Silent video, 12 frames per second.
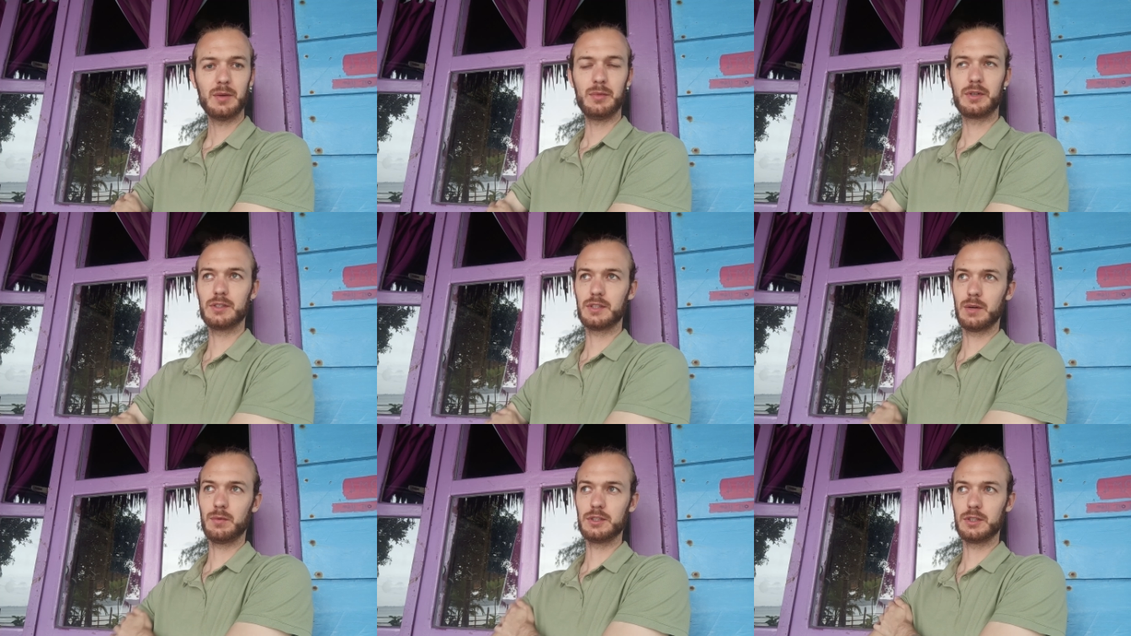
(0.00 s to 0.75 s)
because
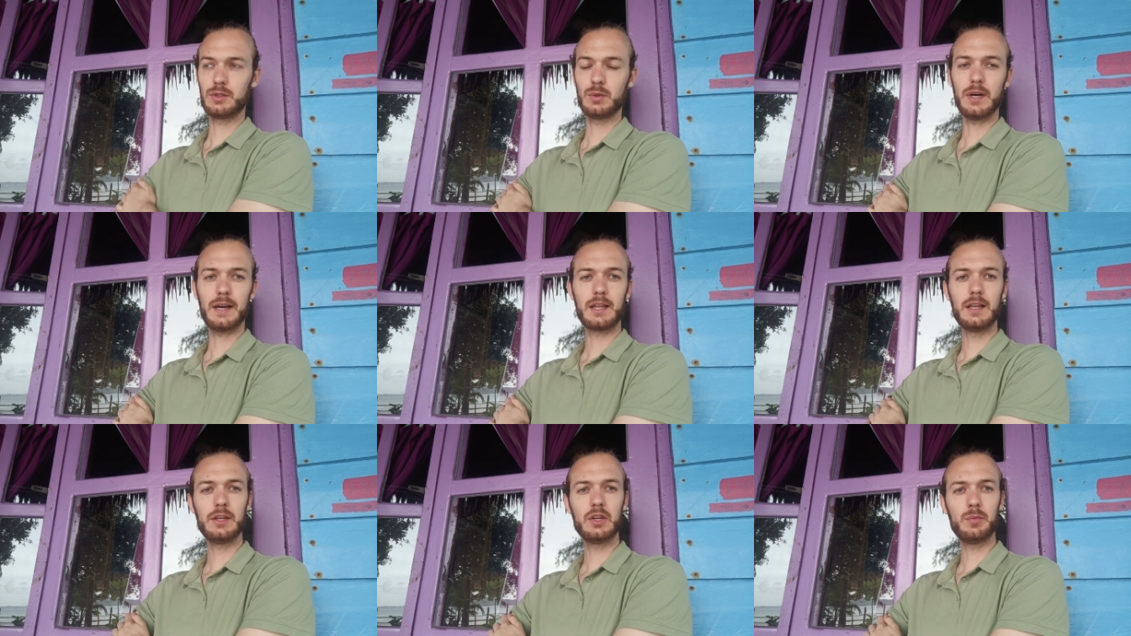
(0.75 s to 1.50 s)
I wanted to add a
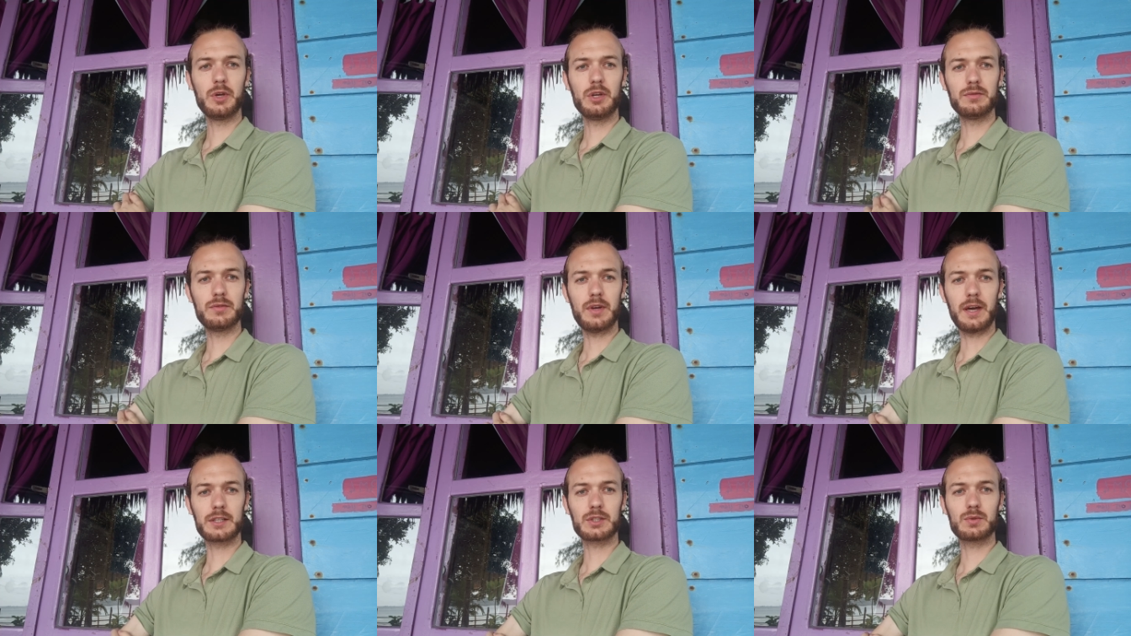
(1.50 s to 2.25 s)
little bit of
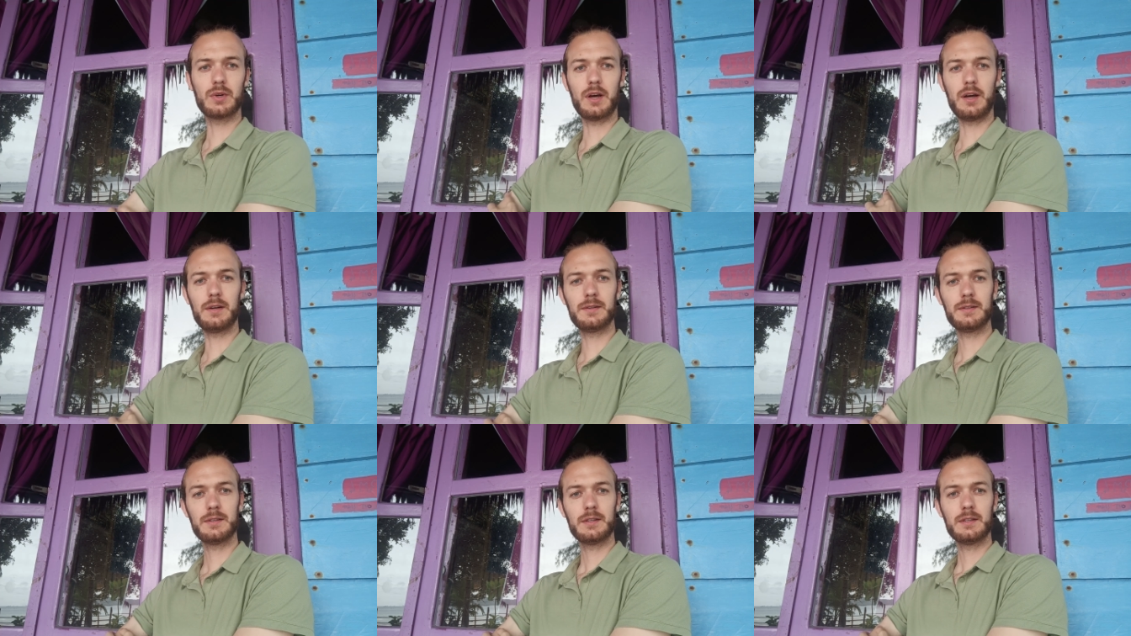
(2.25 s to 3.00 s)
extra
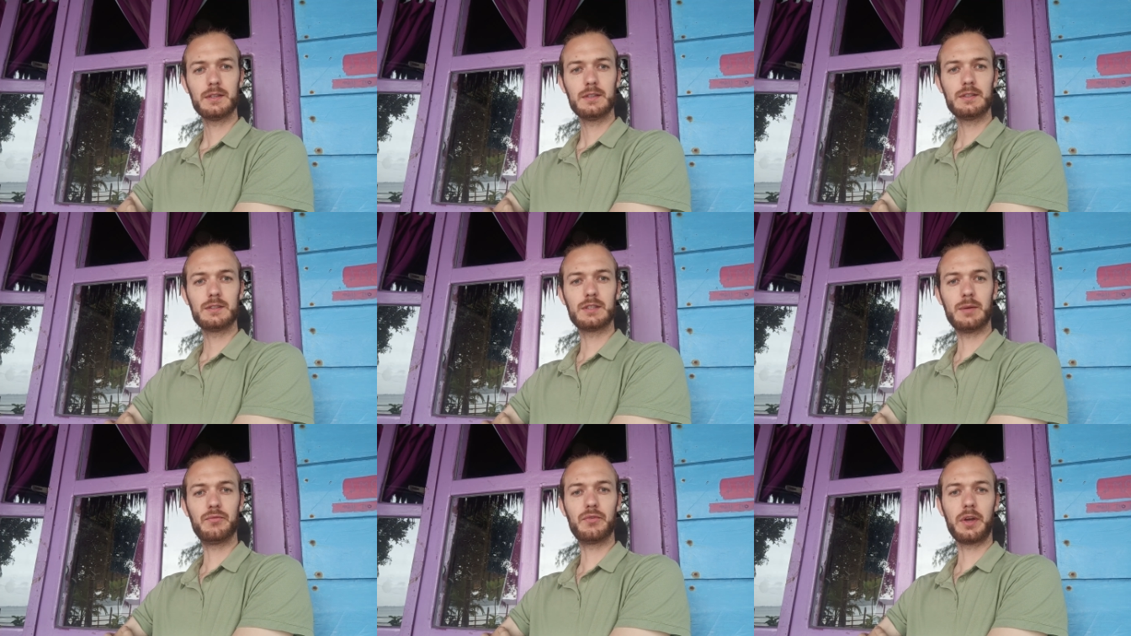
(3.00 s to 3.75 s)

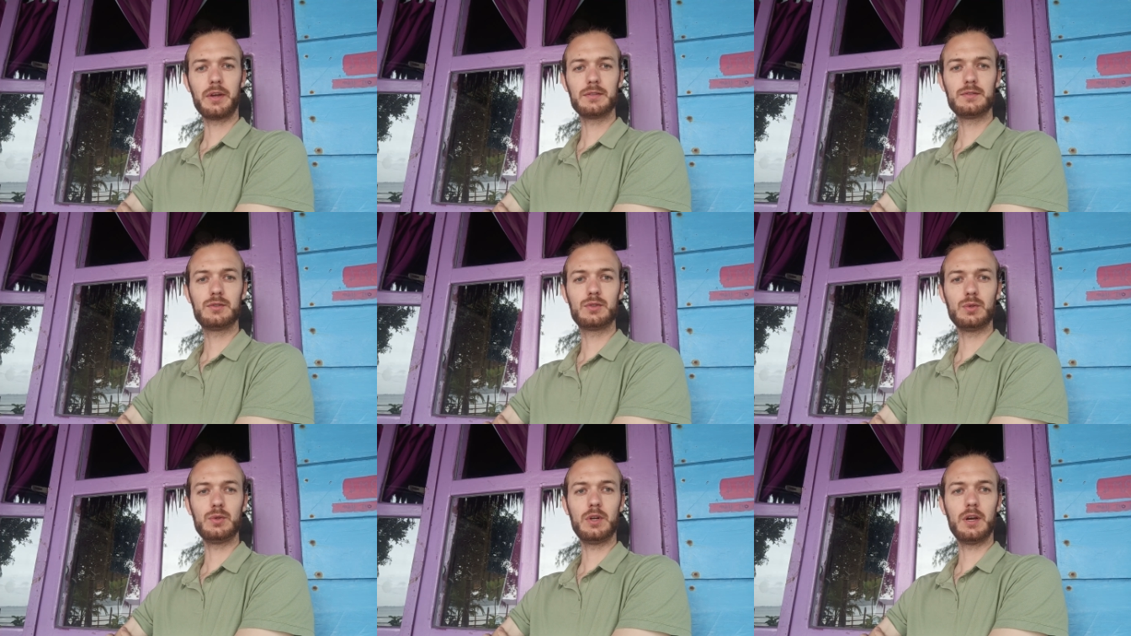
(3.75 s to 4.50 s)
something
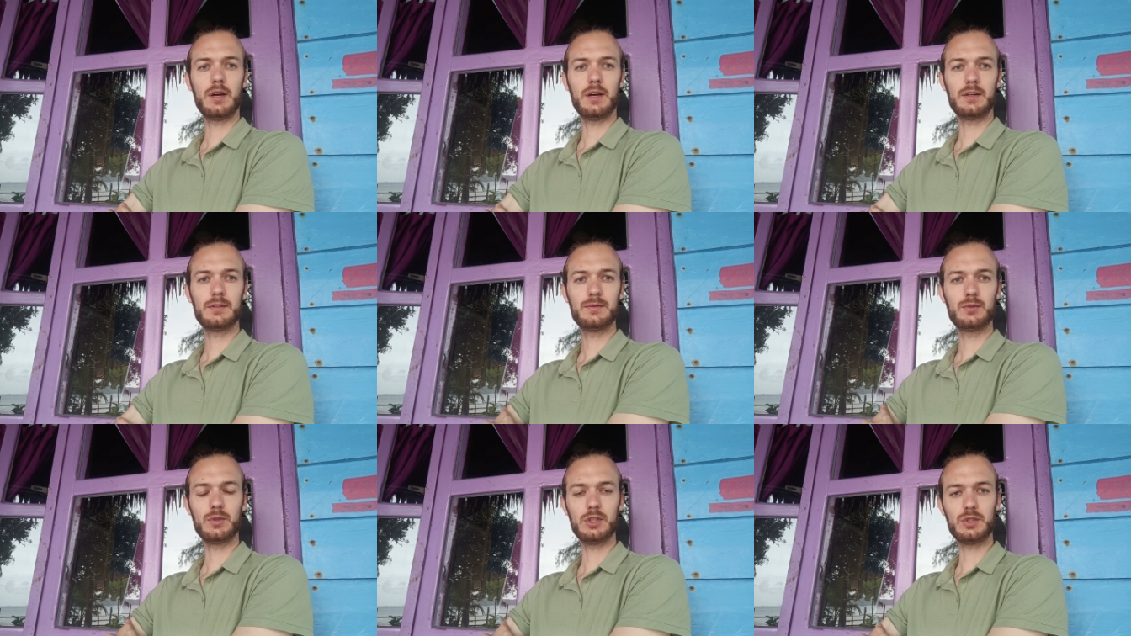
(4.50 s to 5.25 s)
to
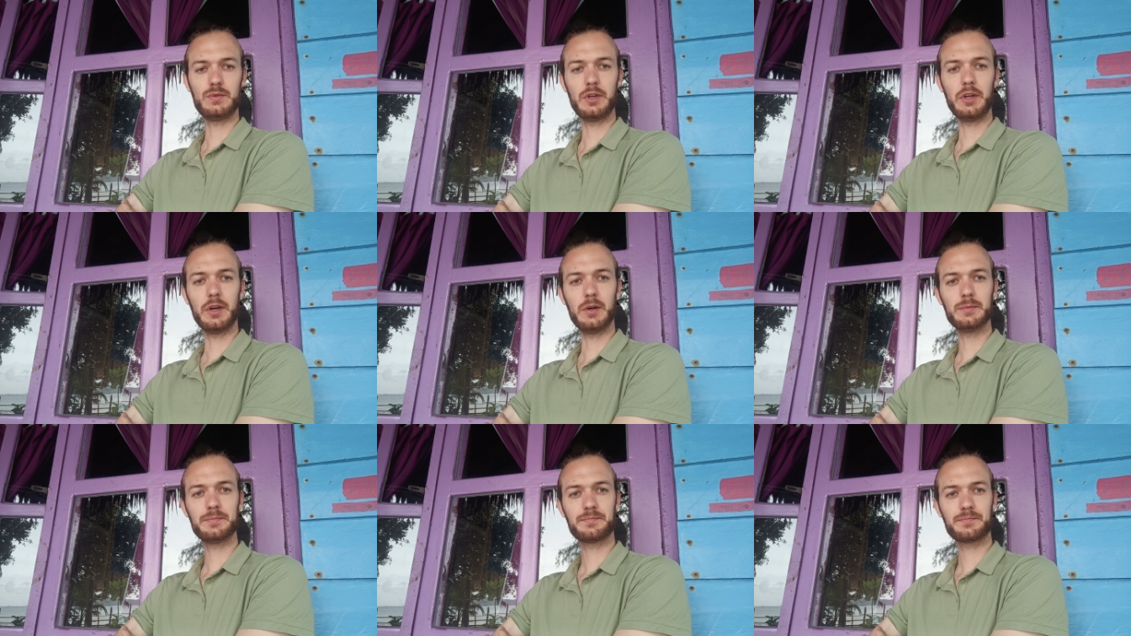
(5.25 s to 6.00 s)
this video.